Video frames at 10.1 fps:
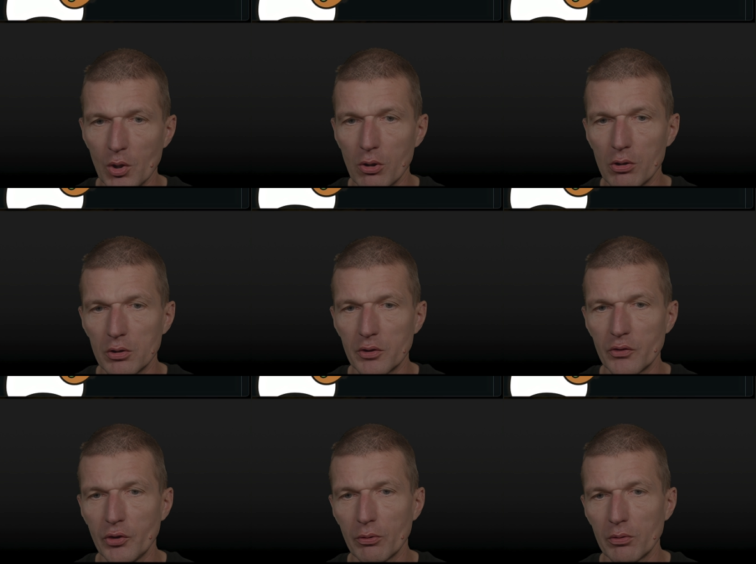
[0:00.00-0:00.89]
called
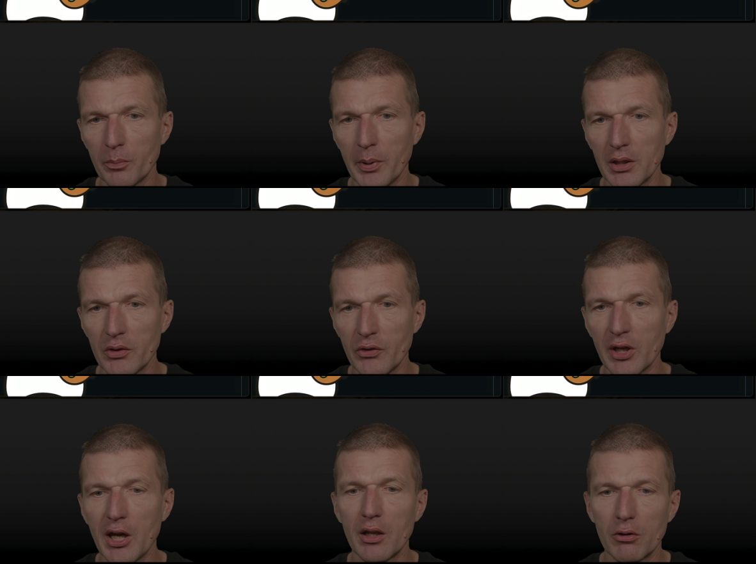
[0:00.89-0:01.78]
Zero Dependency
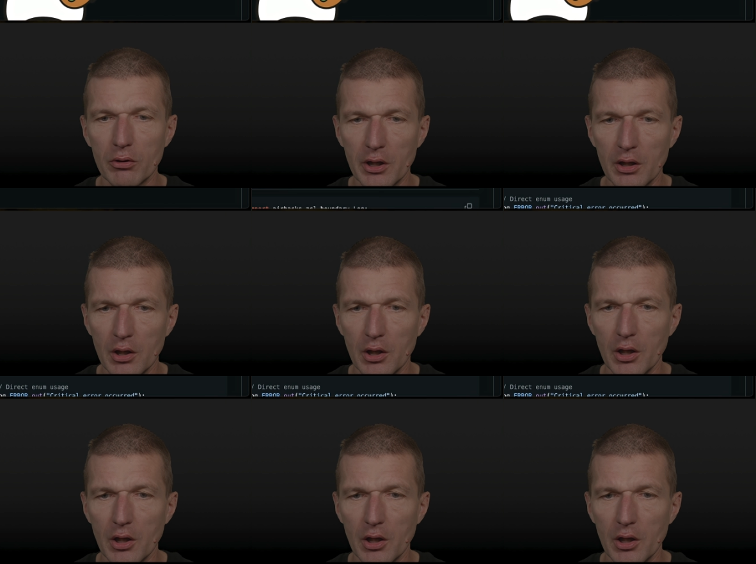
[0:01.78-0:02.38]
Color Logger.